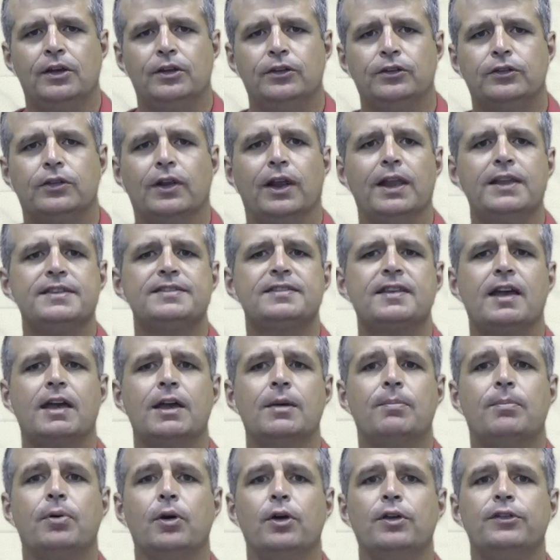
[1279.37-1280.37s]
So let's say
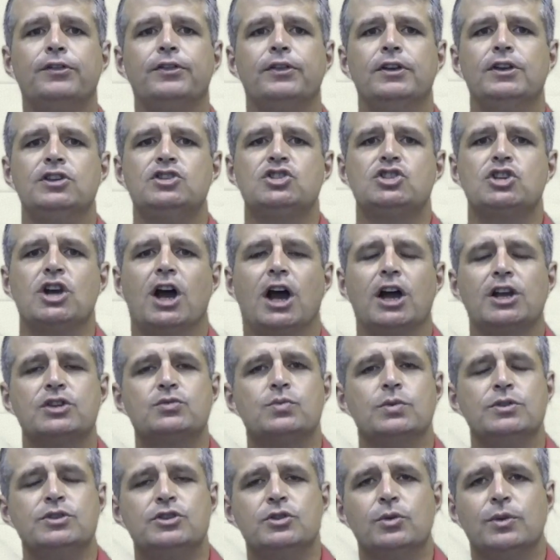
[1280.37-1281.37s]
a person is charged
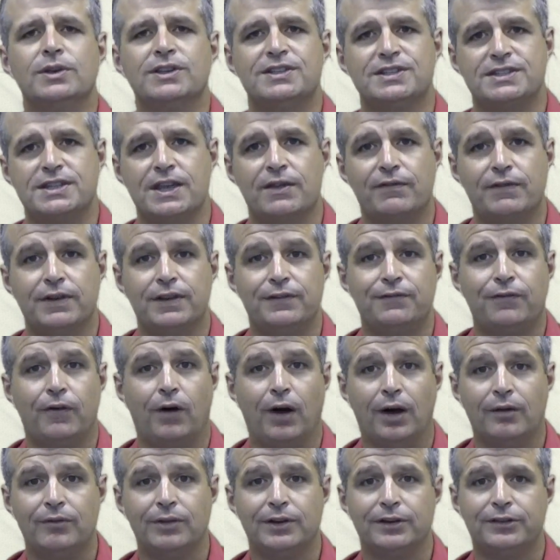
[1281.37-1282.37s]
with doing
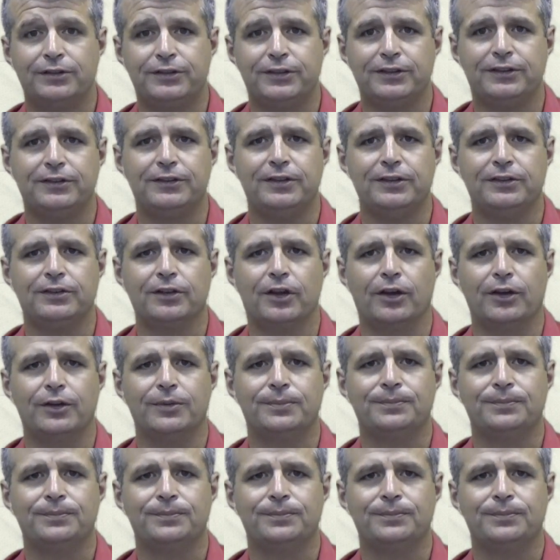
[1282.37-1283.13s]
75 in a 60 zone.